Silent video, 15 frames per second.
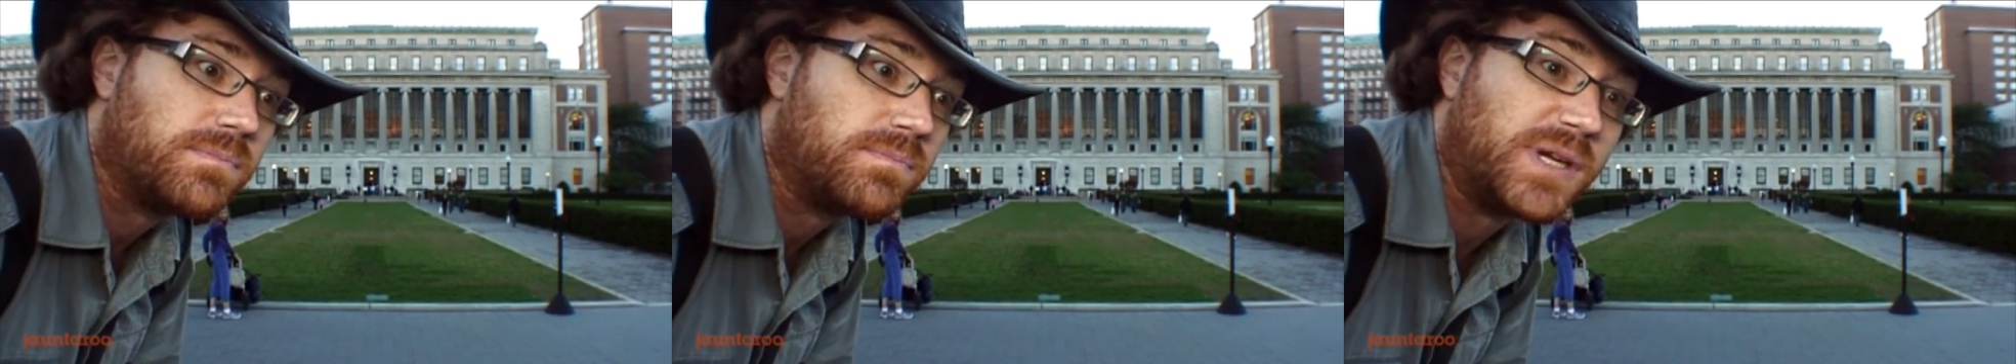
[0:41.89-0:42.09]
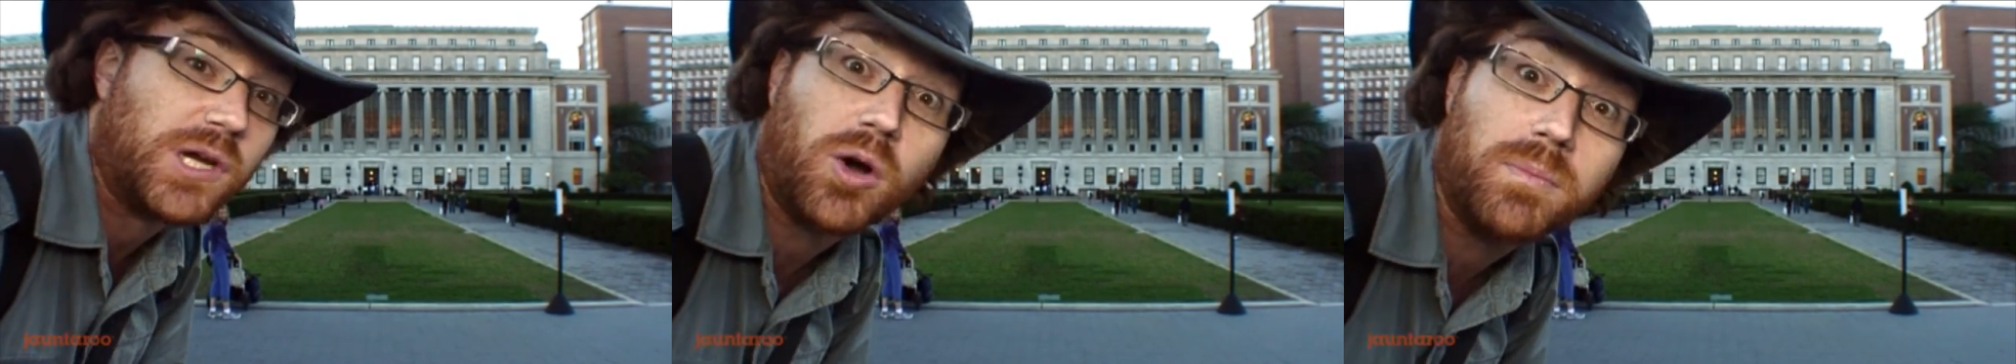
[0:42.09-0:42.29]

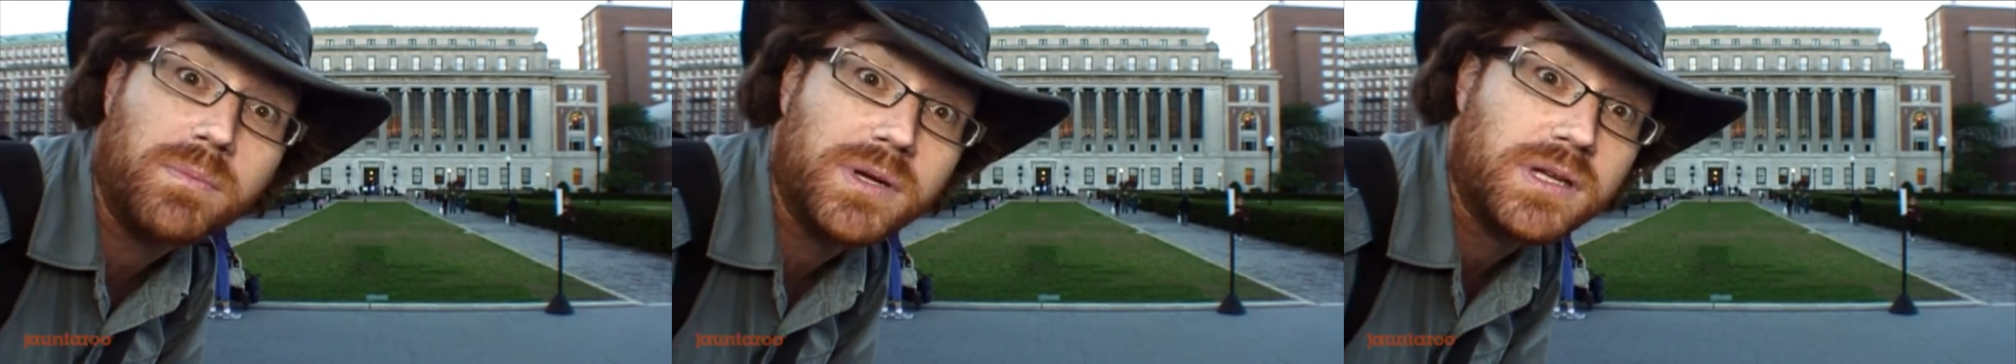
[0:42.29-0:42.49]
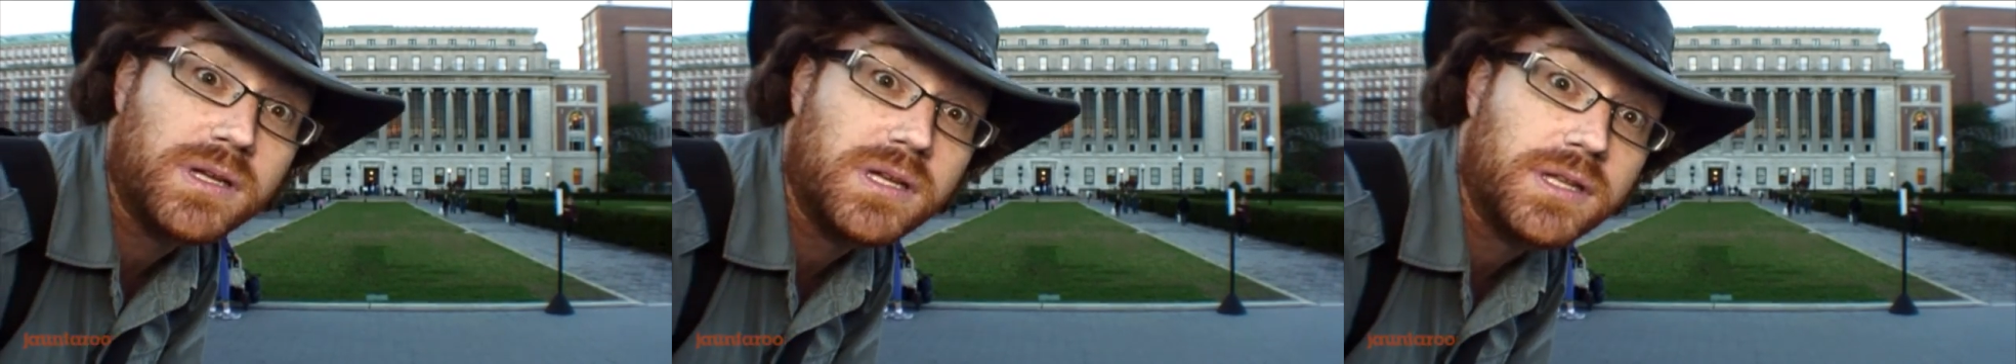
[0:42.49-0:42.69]
become
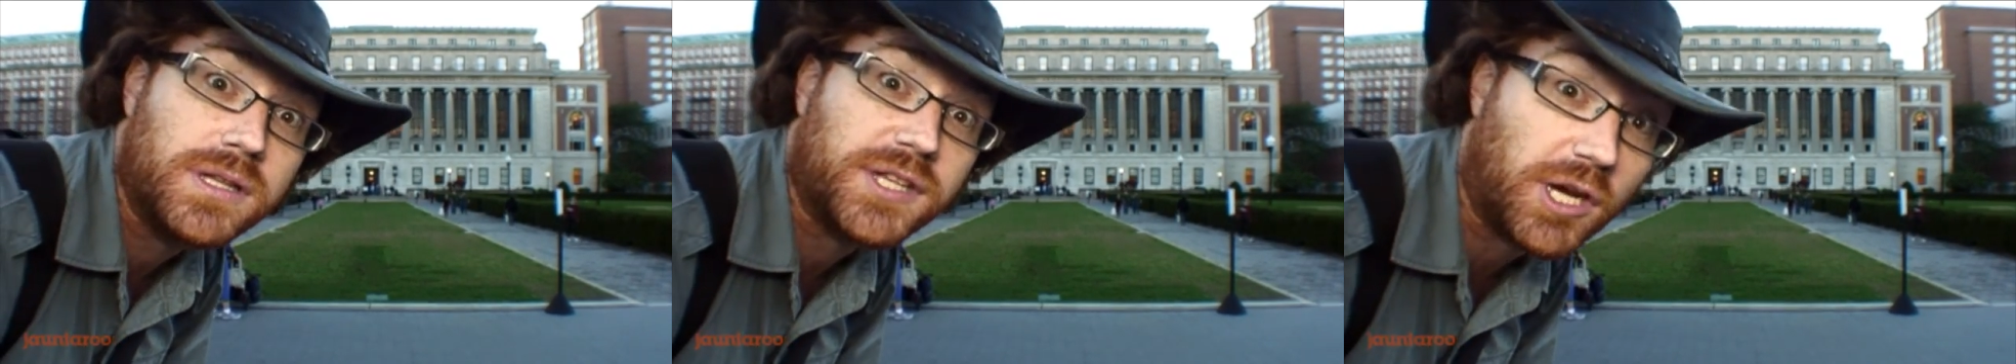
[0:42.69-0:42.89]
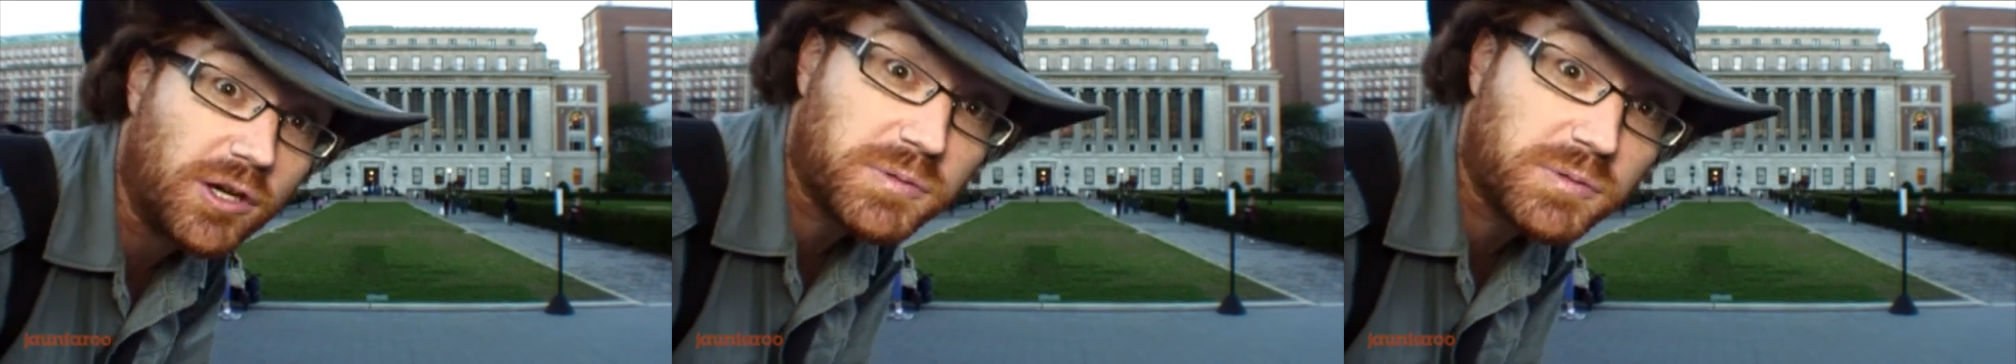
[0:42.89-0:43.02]
the